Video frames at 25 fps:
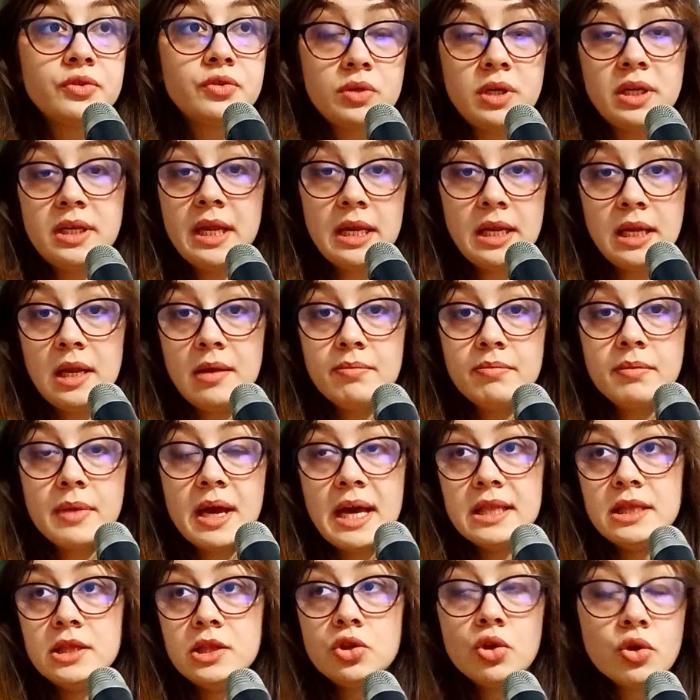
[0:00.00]
to lead a team
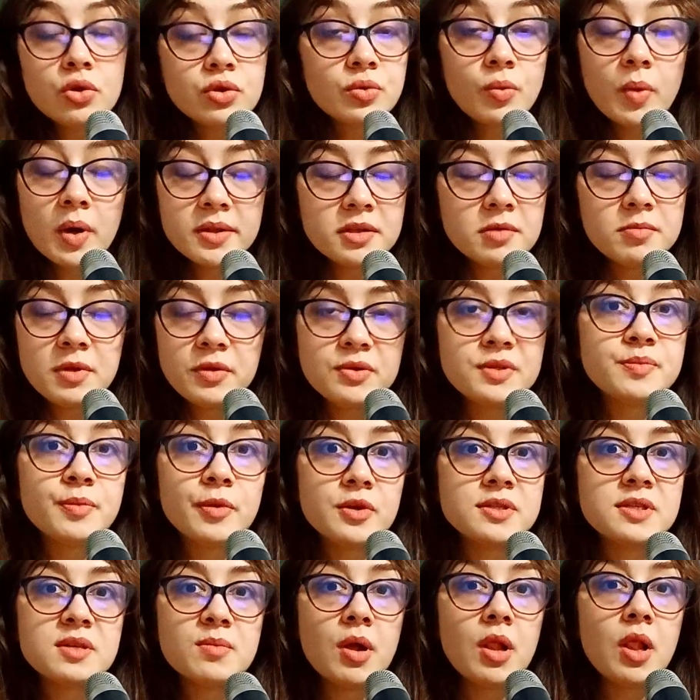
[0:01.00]
and don't want to be
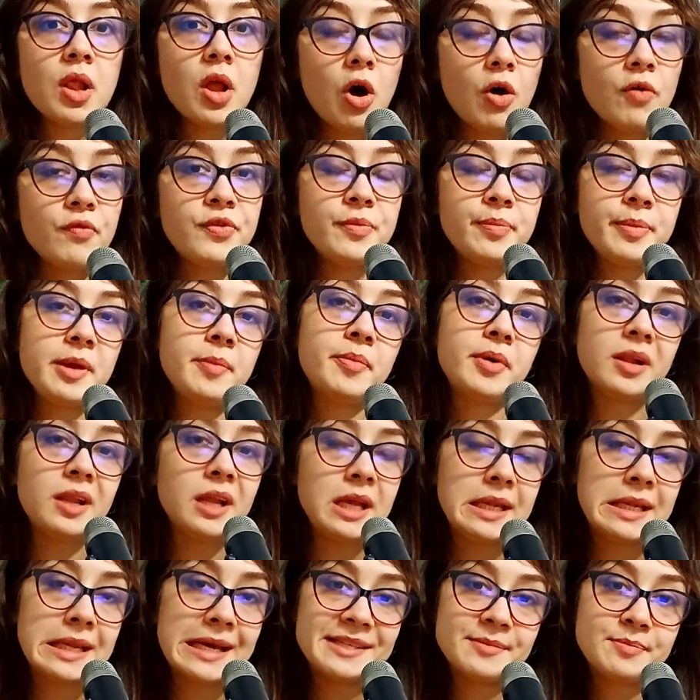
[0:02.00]
responsible of the people
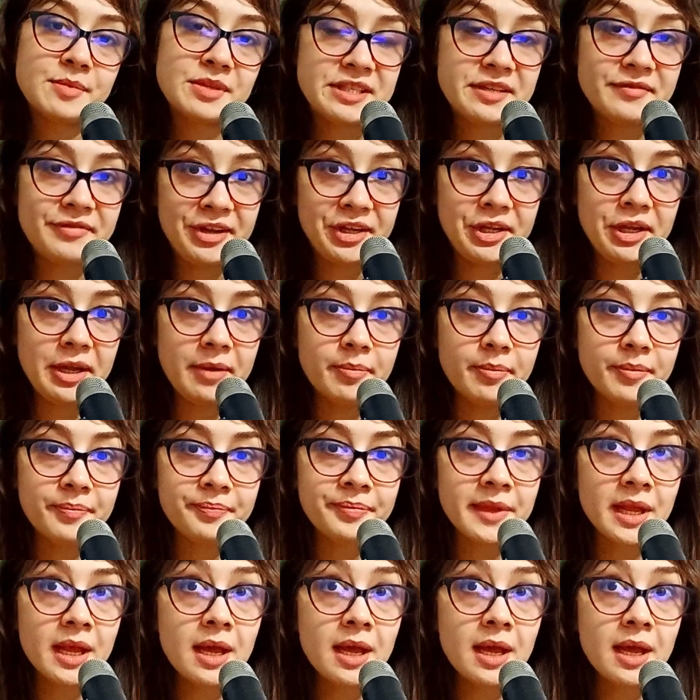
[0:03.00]
in that specific team.